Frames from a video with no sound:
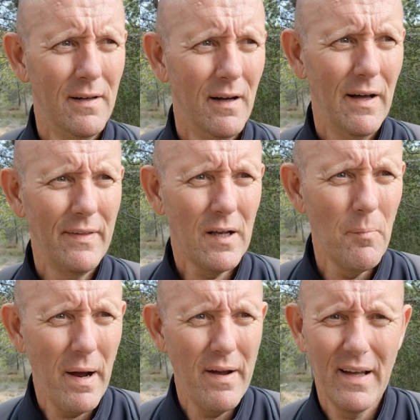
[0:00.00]
and then
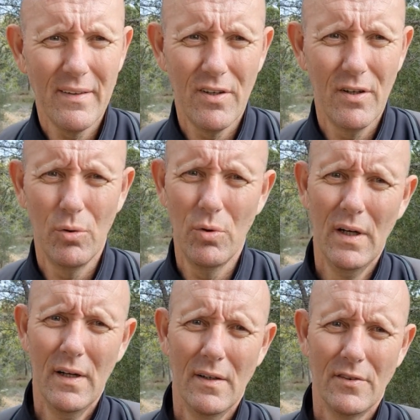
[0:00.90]
compare that to
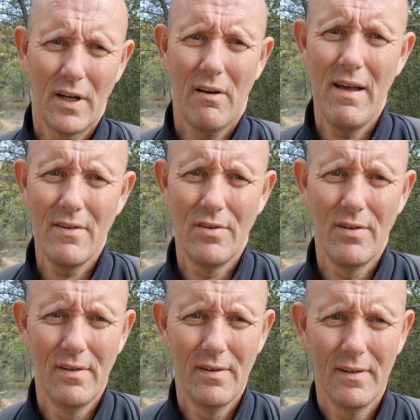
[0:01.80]
cigarettes,
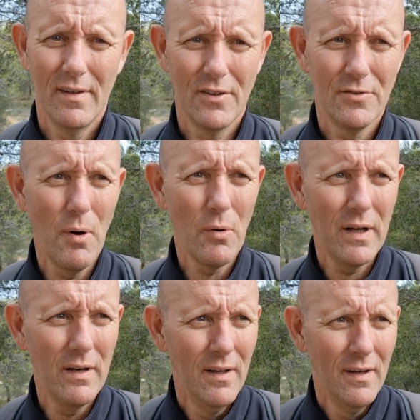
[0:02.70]
uh, smoking,